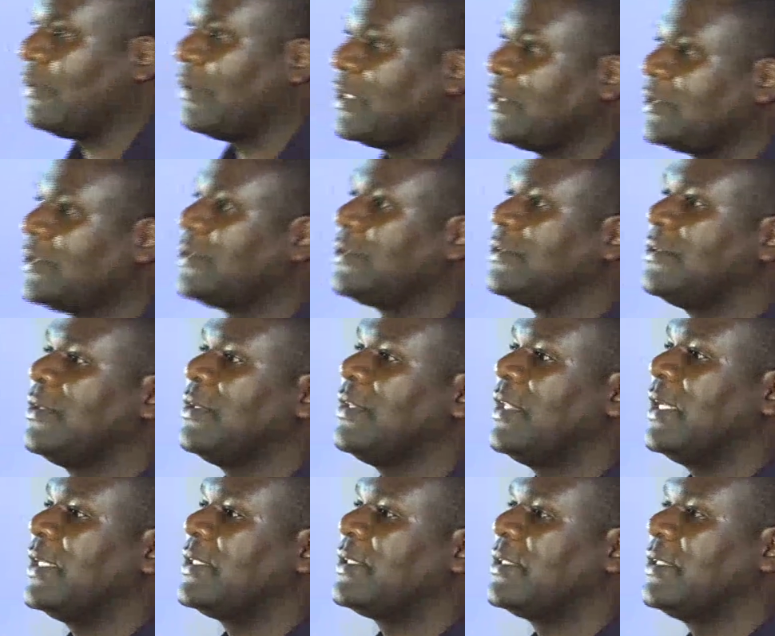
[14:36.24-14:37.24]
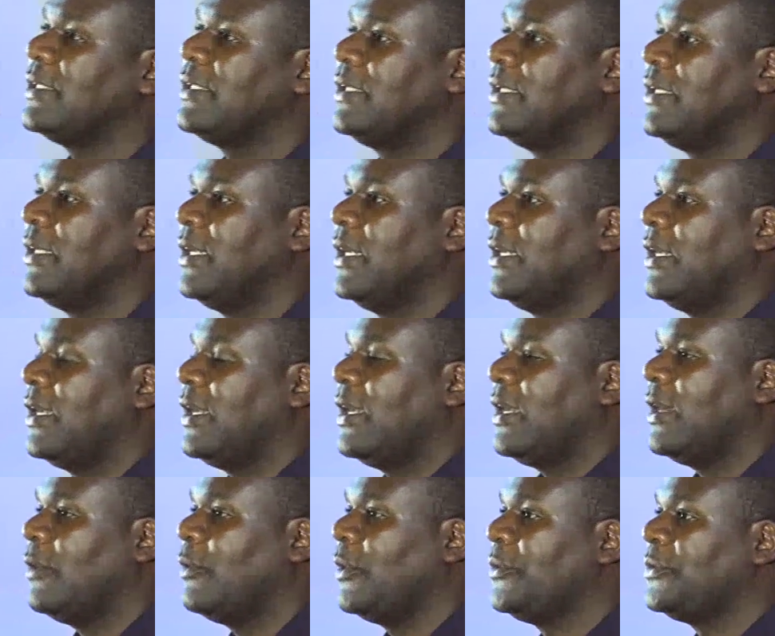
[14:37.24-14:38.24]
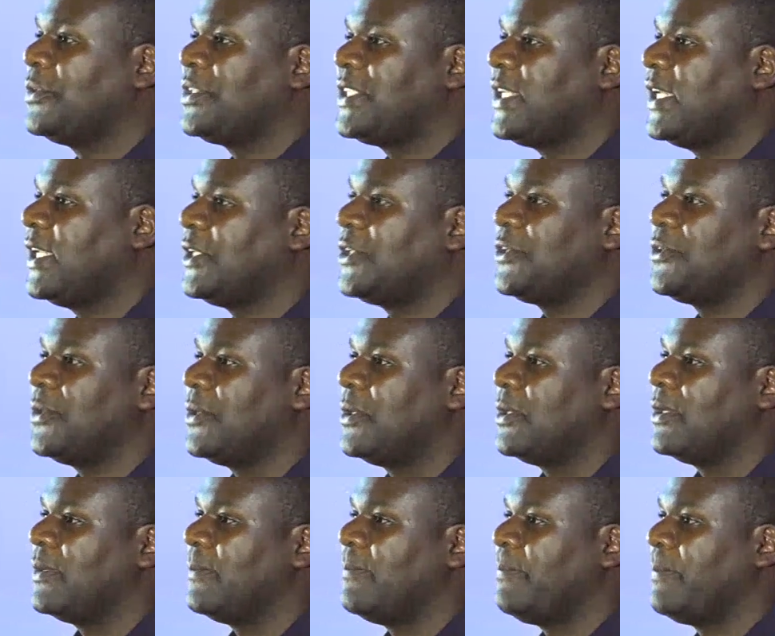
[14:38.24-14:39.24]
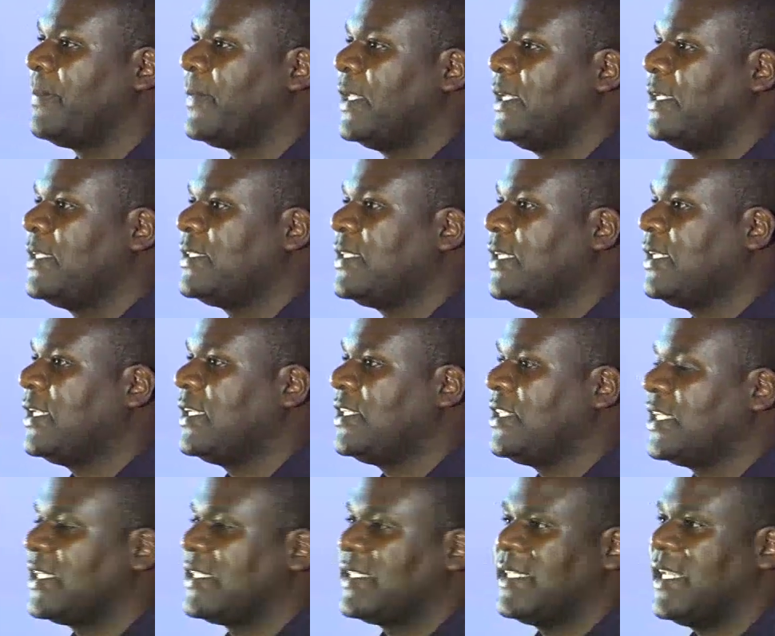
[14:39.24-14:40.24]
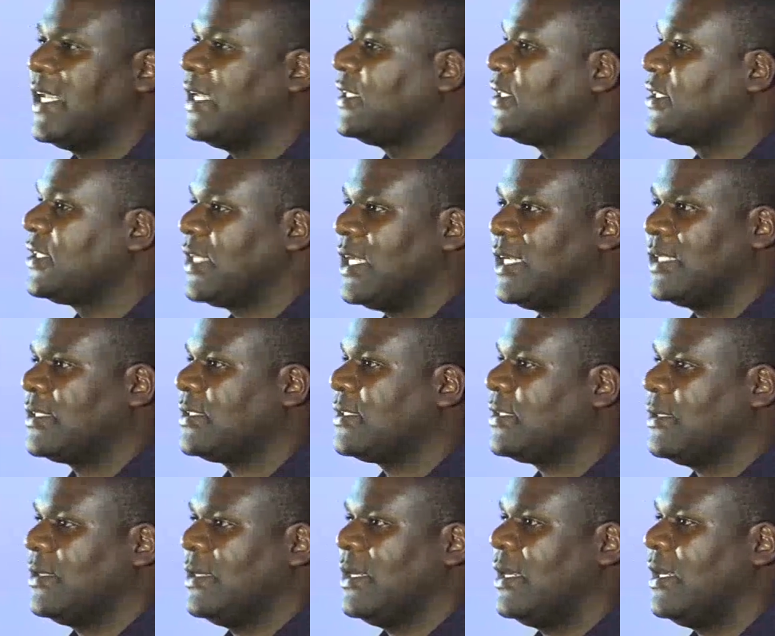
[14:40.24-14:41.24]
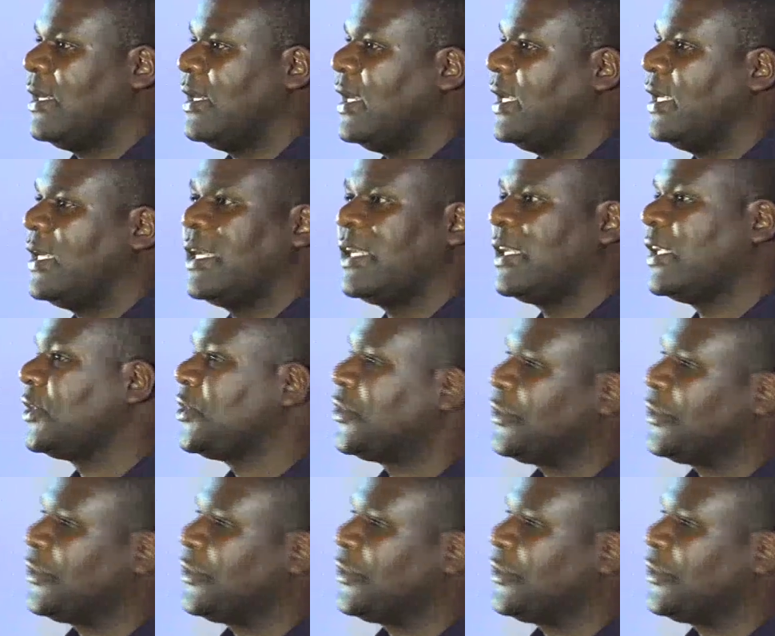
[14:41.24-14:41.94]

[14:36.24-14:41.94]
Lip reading: I want you to know that when you send your teenagers here in church, I can